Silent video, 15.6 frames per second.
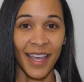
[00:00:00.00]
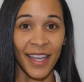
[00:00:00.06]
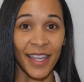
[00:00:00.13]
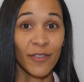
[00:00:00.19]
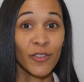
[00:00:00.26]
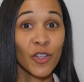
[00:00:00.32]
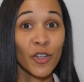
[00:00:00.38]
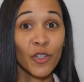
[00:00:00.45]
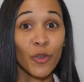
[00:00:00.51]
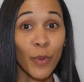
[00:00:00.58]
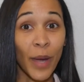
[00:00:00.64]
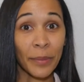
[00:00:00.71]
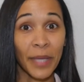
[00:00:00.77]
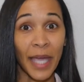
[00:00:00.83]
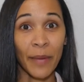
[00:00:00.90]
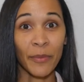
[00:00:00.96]
Even though your
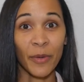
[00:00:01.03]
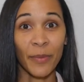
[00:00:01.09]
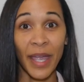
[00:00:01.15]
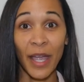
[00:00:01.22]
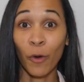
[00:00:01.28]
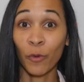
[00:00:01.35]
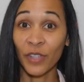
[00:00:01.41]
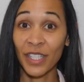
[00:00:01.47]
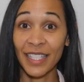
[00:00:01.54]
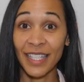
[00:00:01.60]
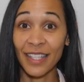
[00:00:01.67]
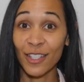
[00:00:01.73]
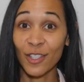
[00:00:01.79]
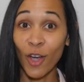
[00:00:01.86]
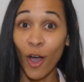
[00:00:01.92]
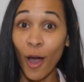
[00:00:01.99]
web camera may only see
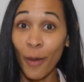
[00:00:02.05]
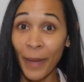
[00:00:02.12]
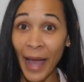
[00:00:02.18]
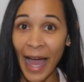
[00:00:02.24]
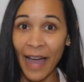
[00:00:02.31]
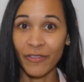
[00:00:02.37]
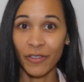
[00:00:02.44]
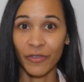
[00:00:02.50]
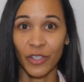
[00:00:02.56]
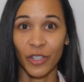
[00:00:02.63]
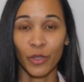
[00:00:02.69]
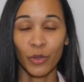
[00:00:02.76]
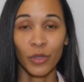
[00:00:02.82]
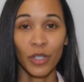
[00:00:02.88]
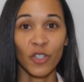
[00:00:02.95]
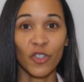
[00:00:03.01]
the top half of you,